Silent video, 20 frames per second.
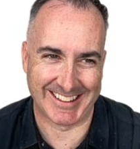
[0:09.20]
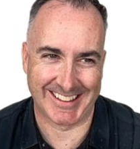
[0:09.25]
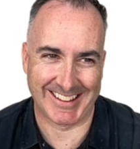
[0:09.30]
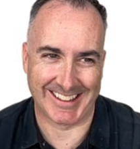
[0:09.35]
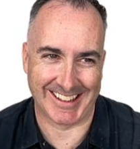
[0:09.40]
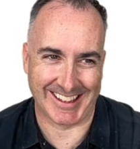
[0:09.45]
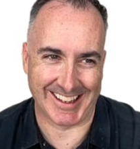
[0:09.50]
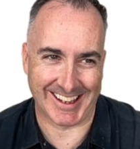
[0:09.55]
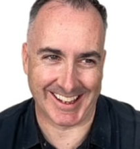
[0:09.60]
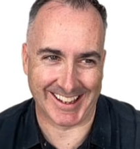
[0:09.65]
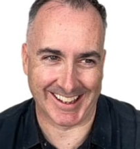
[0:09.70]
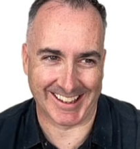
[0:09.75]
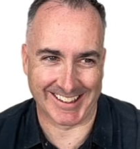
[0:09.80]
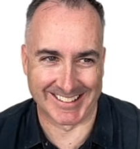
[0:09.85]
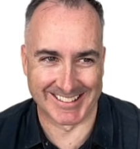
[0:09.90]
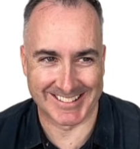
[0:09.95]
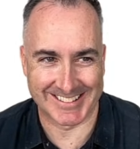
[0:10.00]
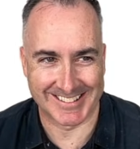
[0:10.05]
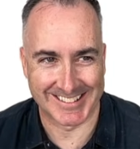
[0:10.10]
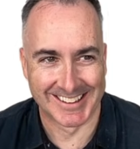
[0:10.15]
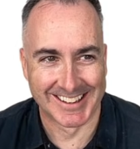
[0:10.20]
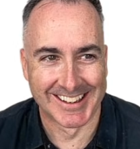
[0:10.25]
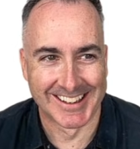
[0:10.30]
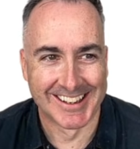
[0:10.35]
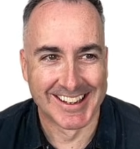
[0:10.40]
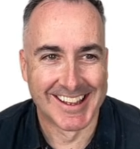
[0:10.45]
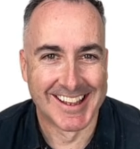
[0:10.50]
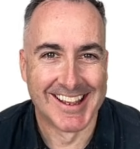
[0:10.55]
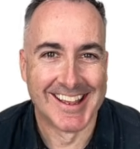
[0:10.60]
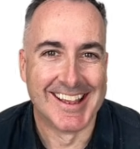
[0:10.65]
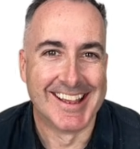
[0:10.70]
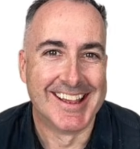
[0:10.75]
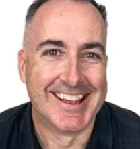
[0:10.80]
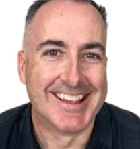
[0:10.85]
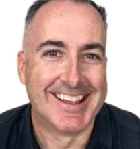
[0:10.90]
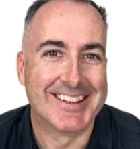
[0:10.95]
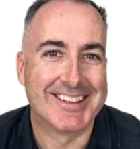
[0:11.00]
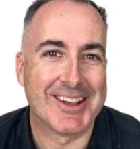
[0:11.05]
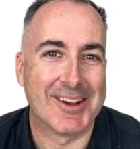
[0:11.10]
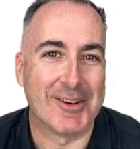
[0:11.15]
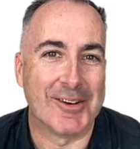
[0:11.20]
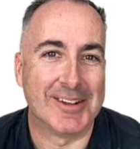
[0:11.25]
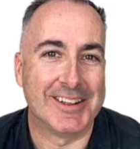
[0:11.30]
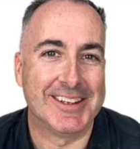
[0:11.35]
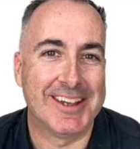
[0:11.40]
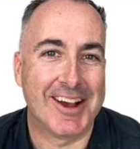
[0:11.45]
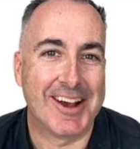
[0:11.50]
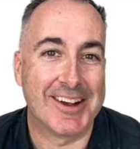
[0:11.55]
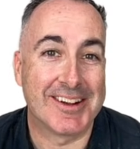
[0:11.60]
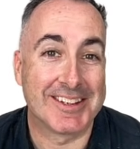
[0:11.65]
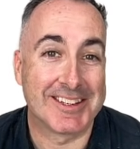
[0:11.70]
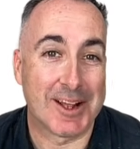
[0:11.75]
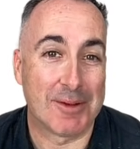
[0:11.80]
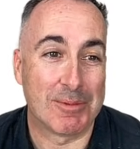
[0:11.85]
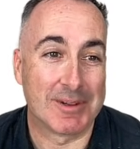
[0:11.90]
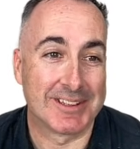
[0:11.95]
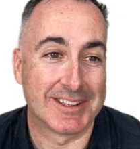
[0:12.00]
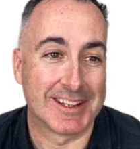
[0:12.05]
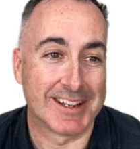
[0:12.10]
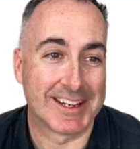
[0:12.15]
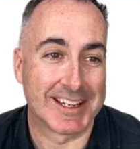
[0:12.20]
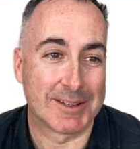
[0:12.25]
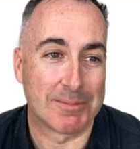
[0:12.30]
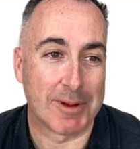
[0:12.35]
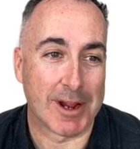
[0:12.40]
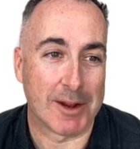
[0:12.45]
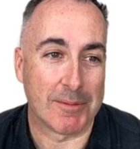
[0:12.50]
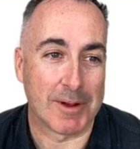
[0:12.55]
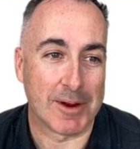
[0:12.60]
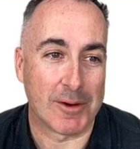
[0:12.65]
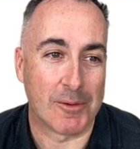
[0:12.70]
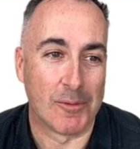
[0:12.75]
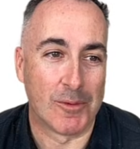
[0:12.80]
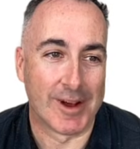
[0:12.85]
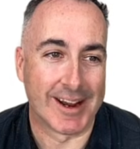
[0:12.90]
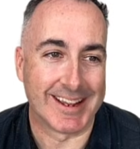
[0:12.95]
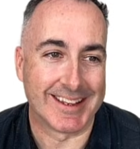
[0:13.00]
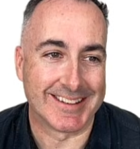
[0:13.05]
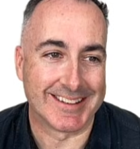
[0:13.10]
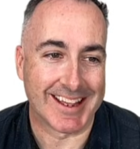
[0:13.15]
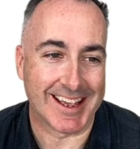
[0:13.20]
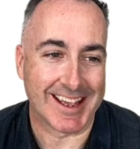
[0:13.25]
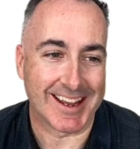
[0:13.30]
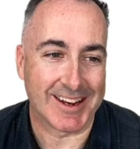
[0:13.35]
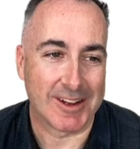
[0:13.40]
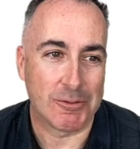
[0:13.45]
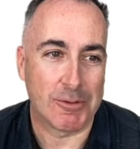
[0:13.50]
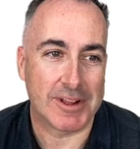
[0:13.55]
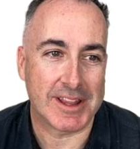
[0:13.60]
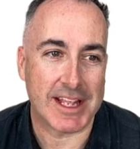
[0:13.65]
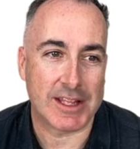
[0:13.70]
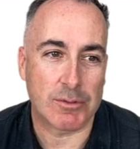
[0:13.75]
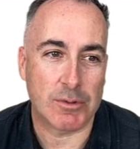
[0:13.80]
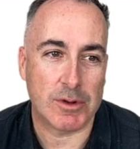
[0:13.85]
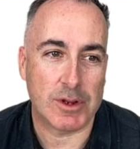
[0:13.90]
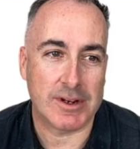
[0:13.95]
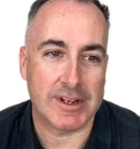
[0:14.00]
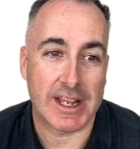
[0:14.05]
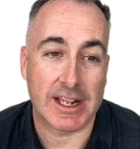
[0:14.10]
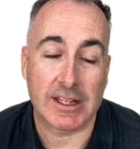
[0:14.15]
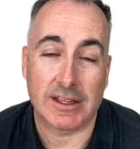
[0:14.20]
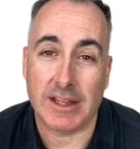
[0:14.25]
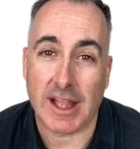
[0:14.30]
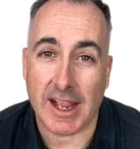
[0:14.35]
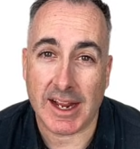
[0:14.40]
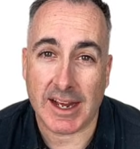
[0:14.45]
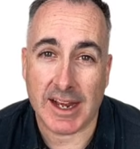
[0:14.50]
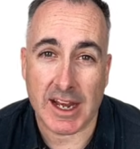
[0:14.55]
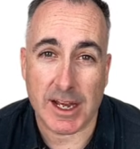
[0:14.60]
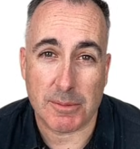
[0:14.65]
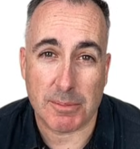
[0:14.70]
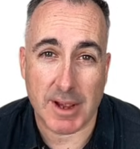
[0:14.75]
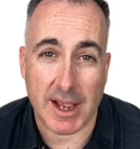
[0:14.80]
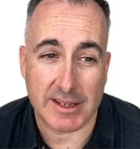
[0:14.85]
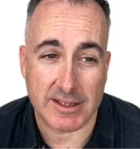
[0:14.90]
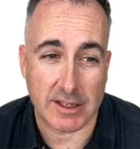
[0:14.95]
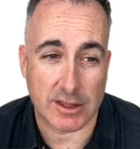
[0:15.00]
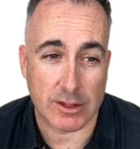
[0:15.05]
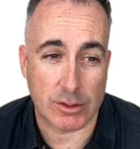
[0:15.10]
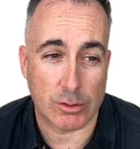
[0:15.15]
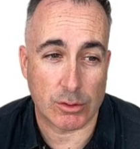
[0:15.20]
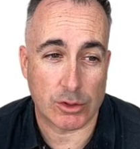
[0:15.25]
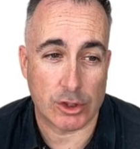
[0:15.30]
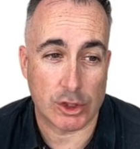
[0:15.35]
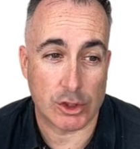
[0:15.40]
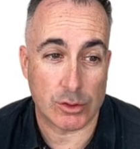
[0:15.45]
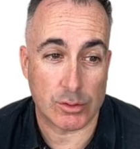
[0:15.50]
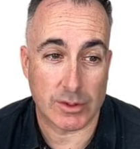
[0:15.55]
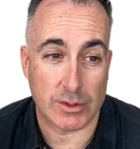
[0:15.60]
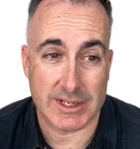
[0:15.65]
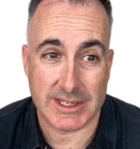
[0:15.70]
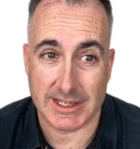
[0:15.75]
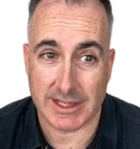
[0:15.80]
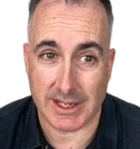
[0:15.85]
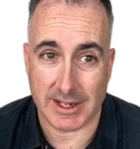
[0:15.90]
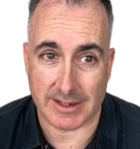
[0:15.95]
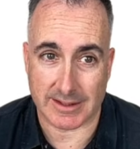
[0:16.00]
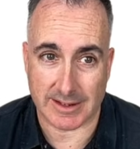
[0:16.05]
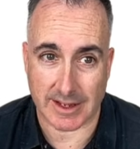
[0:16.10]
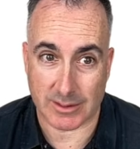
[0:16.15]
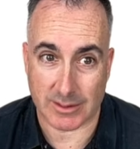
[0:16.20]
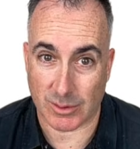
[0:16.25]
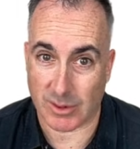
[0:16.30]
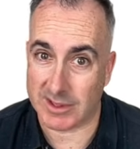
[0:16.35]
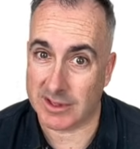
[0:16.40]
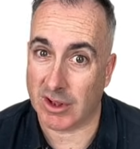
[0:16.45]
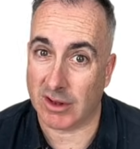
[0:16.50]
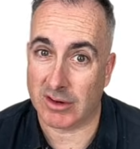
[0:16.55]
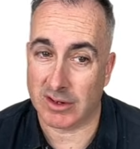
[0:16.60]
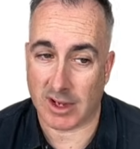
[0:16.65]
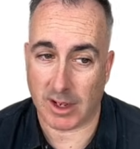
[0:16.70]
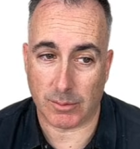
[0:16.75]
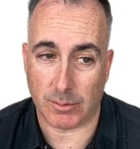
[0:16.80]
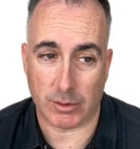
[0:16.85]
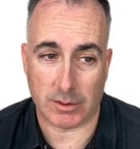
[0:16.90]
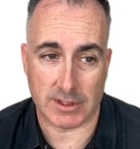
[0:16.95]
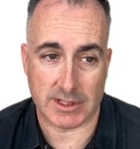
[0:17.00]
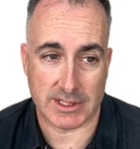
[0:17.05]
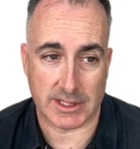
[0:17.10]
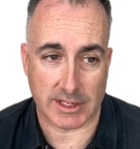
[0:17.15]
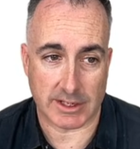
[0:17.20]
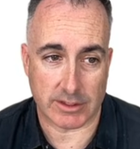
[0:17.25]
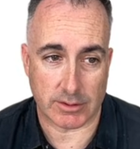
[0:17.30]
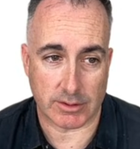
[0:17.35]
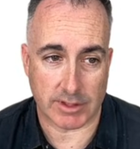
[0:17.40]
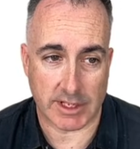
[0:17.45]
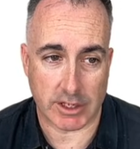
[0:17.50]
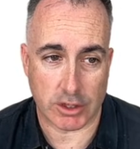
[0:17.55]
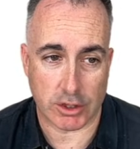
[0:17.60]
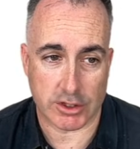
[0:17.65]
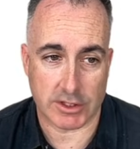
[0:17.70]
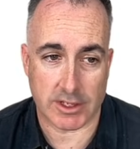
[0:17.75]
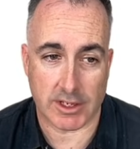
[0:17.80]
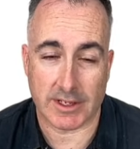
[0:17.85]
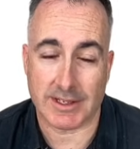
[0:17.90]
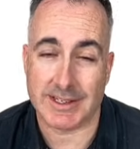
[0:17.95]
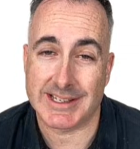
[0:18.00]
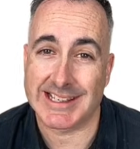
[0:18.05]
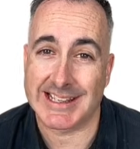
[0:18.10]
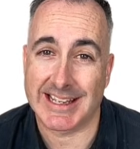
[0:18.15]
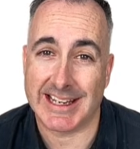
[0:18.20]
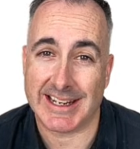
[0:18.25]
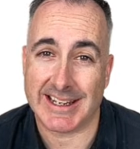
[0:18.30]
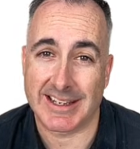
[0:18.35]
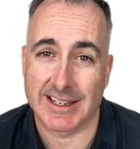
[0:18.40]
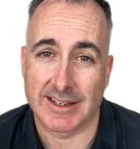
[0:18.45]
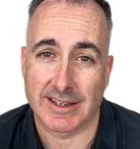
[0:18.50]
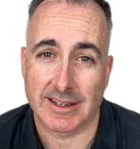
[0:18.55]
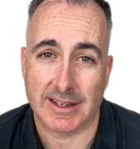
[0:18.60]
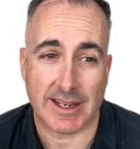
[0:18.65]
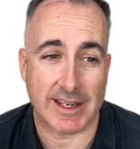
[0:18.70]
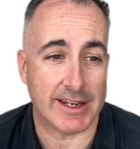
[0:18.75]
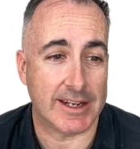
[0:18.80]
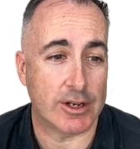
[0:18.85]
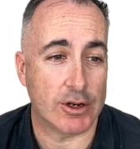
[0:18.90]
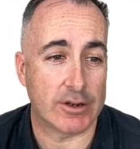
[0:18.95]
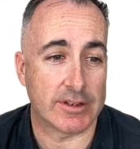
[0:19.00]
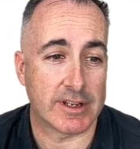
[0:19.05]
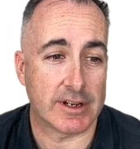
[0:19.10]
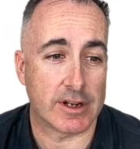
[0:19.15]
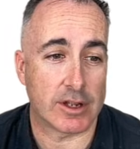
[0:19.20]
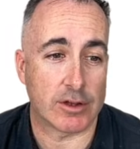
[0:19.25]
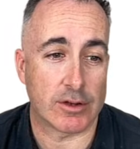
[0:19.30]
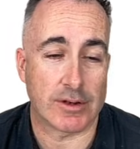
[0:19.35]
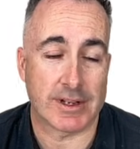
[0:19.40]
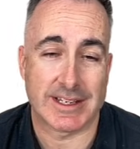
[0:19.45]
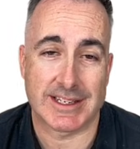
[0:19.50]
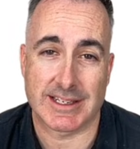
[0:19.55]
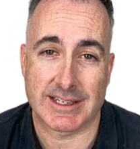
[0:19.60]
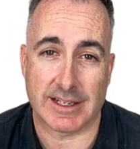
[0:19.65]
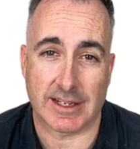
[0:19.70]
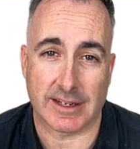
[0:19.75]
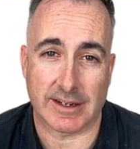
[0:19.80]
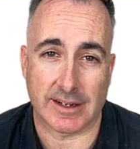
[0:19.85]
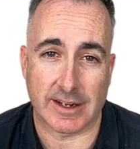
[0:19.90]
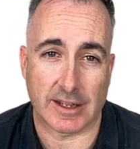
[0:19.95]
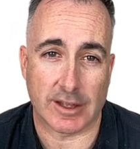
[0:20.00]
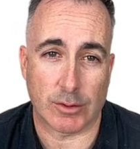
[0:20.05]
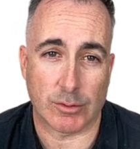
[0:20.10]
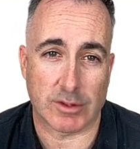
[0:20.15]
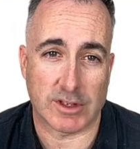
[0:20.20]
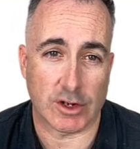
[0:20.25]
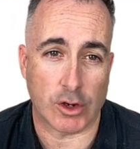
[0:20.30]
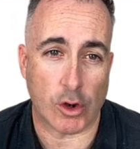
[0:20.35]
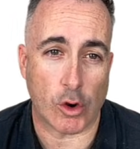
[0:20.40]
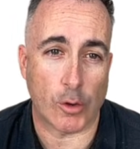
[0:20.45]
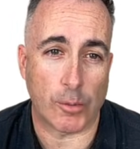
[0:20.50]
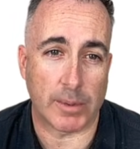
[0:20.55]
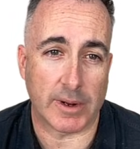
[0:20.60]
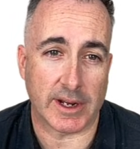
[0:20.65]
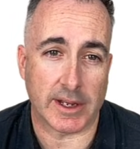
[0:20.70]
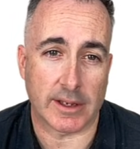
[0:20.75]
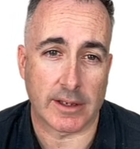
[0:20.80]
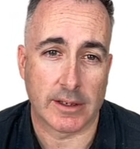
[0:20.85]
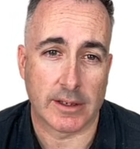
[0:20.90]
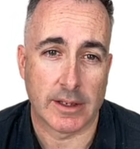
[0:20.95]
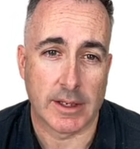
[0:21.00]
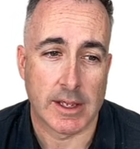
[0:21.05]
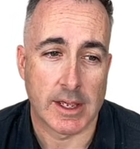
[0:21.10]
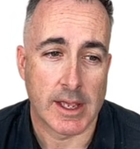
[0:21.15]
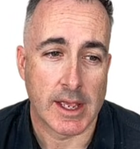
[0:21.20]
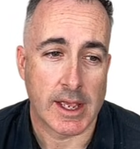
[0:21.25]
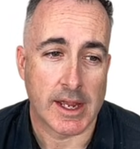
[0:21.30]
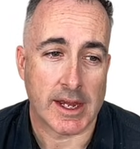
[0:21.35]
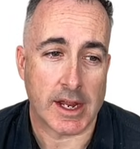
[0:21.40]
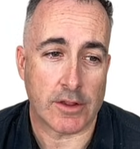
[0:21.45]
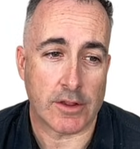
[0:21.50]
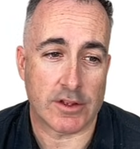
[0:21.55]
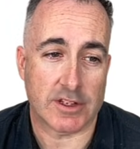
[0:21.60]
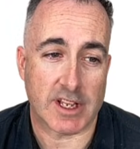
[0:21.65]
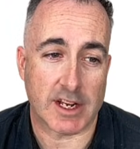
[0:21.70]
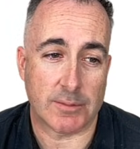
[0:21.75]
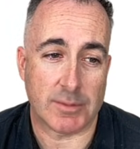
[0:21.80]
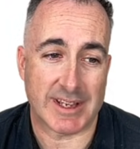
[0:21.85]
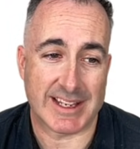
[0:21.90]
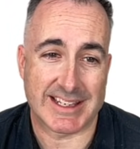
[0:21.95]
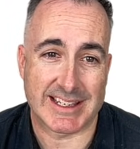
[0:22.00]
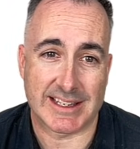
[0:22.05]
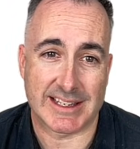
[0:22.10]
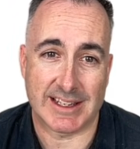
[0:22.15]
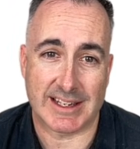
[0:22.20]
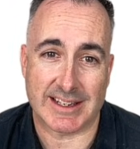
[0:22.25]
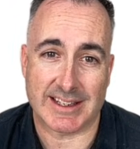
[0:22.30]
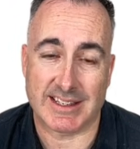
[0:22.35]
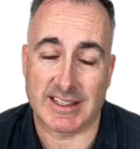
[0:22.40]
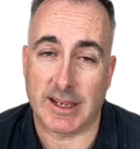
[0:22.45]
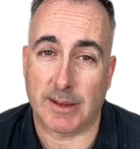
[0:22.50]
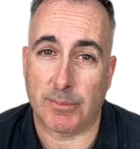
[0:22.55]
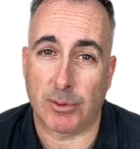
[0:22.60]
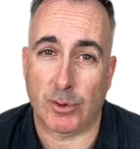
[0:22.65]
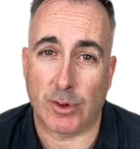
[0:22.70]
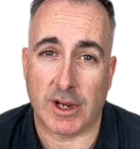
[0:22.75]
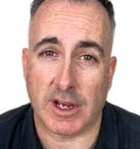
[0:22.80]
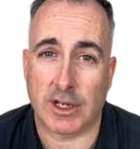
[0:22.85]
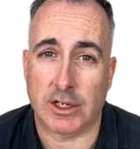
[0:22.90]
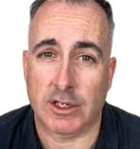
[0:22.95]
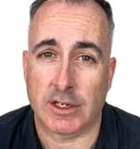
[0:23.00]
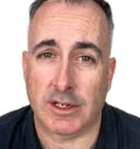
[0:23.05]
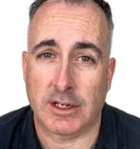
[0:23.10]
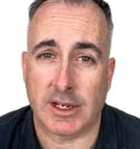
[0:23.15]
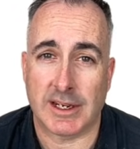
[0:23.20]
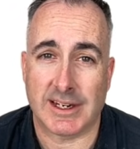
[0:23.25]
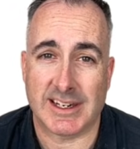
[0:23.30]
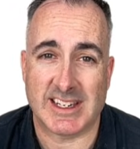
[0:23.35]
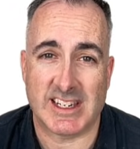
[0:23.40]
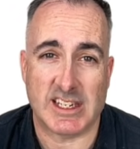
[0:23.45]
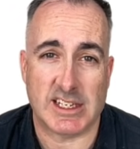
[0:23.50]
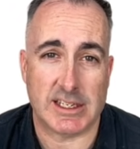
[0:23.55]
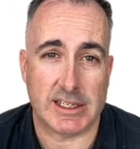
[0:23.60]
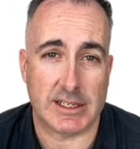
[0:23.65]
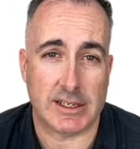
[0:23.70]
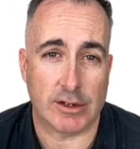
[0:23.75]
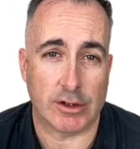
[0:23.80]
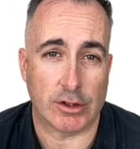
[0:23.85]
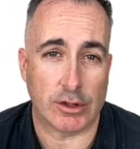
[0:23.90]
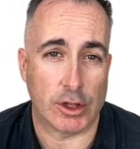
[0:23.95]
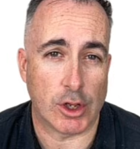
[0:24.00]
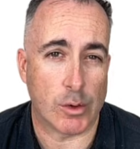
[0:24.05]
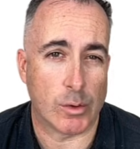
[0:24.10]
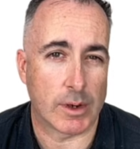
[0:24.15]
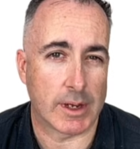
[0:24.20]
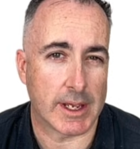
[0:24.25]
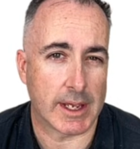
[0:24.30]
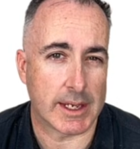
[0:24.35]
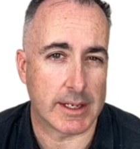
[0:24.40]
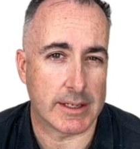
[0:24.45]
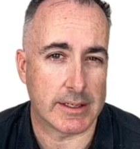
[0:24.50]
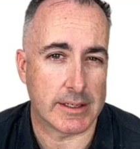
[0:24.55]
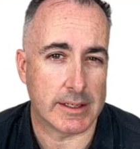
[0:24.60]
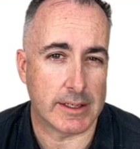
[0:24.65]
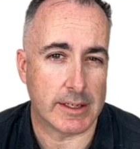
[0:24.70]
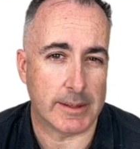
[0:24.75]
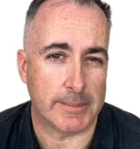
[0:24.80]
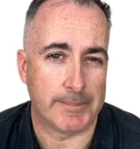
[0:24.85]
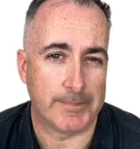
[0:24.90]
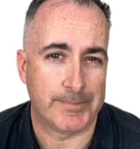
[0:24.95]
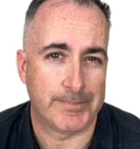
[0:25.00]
yes. So, Young's double slit experiment, what is that? Well, that's when you take light and you pass it through two slits. That's why it's called double slit. So, here's a slit and here's another slit. In other words, an opening. Now, there's going to be a slit separation d here, lowercase d.